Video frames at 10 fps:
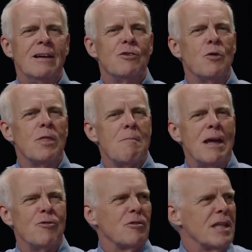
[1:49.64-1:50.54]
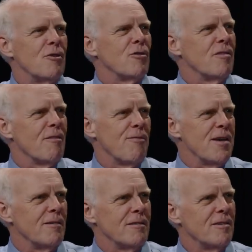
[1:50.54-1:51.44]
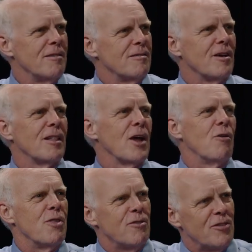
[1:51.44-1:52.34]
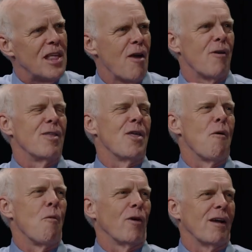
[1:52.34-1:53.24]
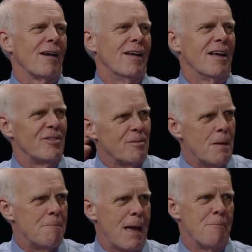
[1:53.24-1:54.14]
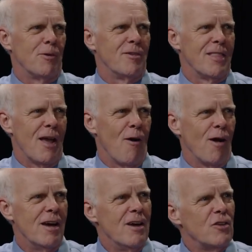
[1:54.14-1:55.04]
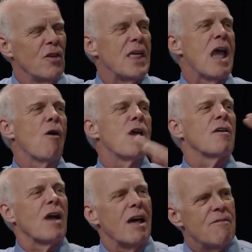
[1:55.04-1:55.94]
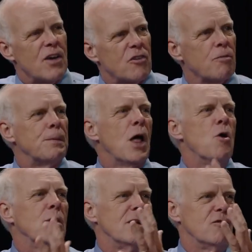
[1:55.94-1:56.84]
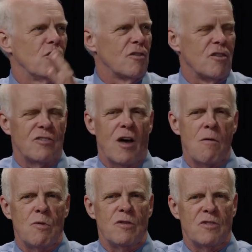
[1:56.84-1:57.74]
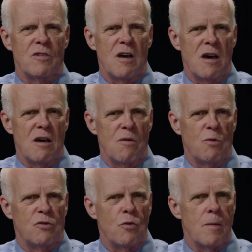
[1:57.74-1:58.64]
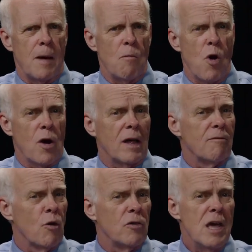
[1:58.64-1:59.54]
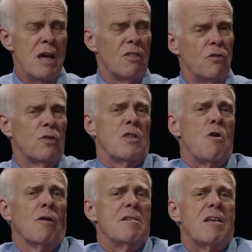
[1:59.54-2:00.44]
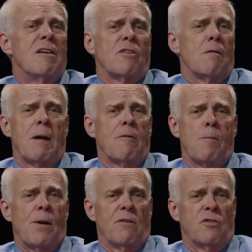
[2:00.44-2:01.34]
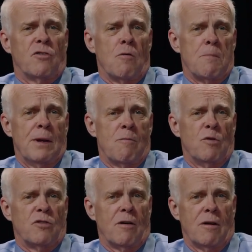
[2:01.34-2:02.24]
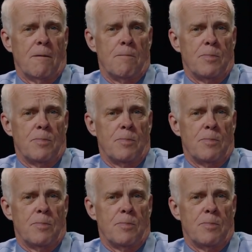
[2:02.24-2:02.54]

2 of the major leaders in the field declared this is the area they're working in and submit papers in the area. So the area kind of exploded just as I was doing my work. And of course, this was the early days of the microprocessor, but it was going to